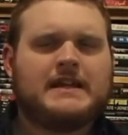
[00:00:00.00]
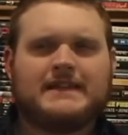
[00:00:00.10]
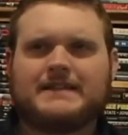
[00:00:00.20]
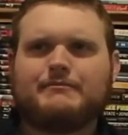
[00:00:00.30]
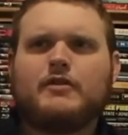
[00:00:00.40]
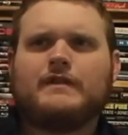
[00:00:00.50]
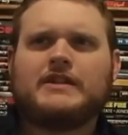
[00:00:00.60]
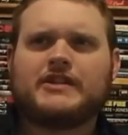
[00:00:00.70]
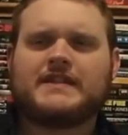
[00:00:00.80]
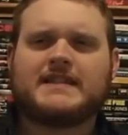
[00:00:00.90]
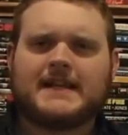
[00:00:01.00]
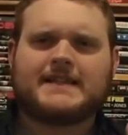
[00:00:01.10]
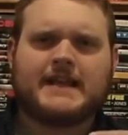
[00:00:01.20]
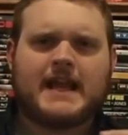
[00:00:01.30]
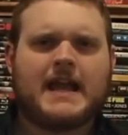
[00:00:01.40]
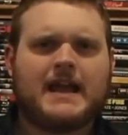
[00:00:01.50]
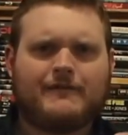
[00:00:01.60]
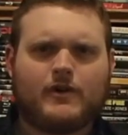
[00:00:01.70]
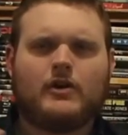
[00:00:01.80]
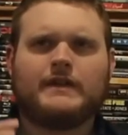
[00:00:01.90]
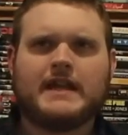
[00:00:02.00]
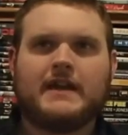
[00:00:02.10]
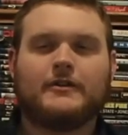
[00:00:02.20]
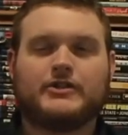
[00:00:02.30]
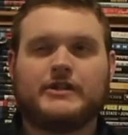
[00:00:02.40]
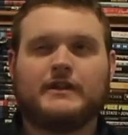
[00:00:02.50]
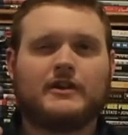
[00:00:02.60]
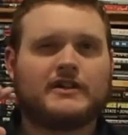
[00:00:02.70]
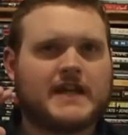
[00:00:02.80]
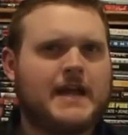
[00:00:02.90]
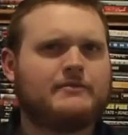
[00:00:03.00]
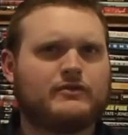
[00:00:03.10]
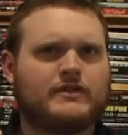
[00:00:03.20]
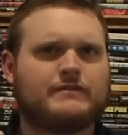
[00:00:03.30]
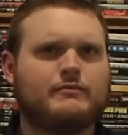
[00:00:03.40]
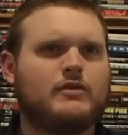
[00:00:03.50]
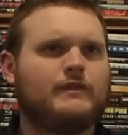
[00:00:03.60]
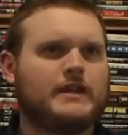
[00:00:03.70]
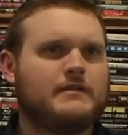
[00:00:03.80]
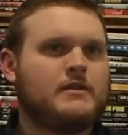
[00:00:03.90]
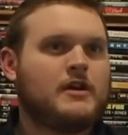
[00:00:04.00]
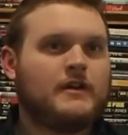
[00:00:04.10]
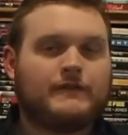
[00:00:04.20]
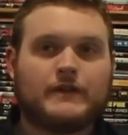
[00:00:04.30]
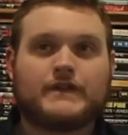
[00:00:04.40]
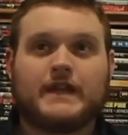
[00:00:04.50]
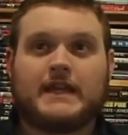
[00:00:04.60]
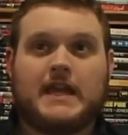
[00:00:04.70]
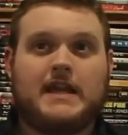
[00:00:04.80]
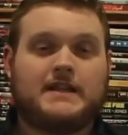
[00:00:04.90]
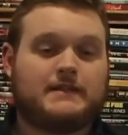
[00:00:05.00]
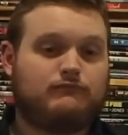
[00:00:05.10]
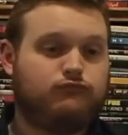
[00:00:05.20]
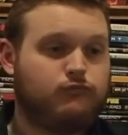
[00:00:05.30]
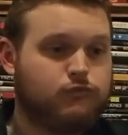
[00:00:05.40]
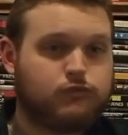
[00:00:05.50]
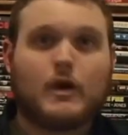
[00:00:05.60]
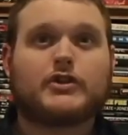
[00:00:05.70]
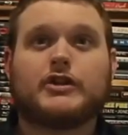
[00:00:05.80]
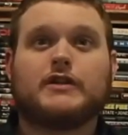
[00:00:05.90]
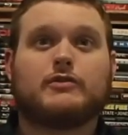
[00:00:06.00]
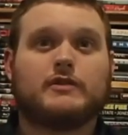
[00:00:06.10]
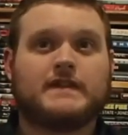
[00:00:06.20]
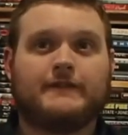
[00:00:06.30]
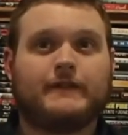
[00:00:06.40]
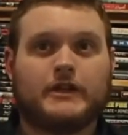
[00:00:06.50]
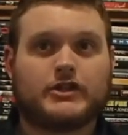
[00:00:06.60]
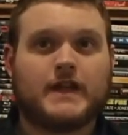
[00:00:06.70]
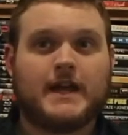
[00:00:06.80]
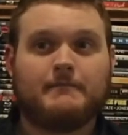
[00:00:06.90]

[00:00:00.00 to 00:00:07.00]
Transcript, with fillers: This movie just doesn't have all the energy. There are times where this movie feels like it's rushing towards the finish line.